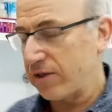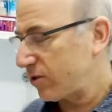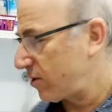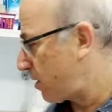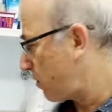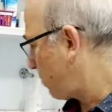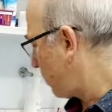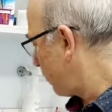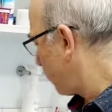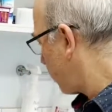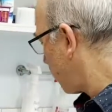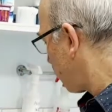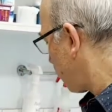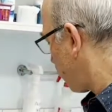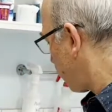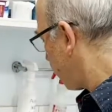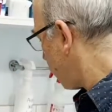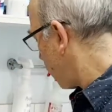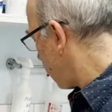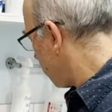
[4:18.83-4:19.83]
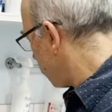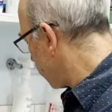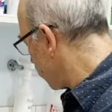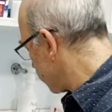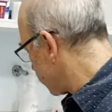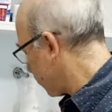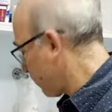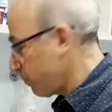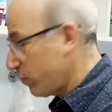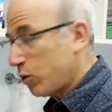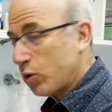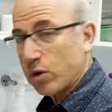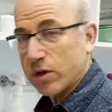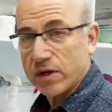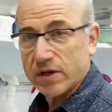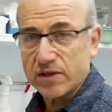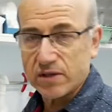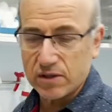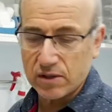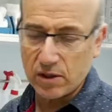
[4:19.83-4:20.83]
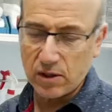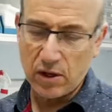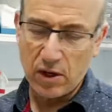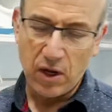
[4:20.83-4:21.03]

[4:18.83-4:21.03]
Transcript: so that we've got 4 mils of mucus.